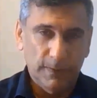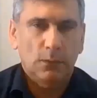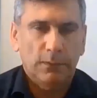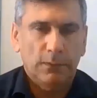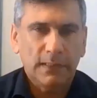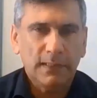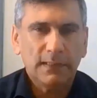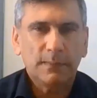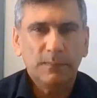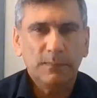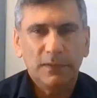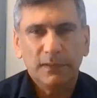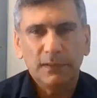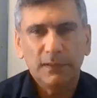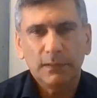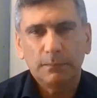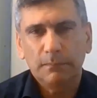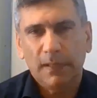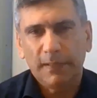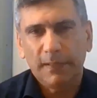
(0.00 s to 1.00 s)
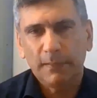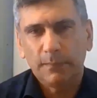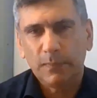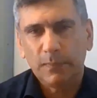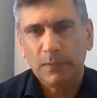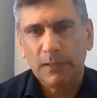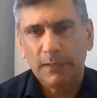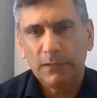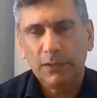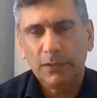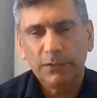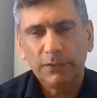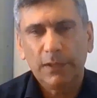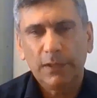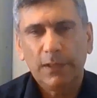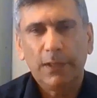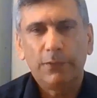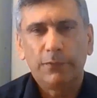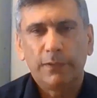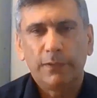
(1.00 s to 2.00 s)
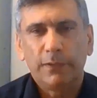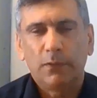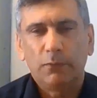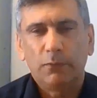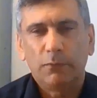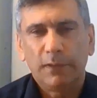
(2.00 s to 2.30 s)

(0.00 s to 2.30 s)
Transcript: Assessment might be another area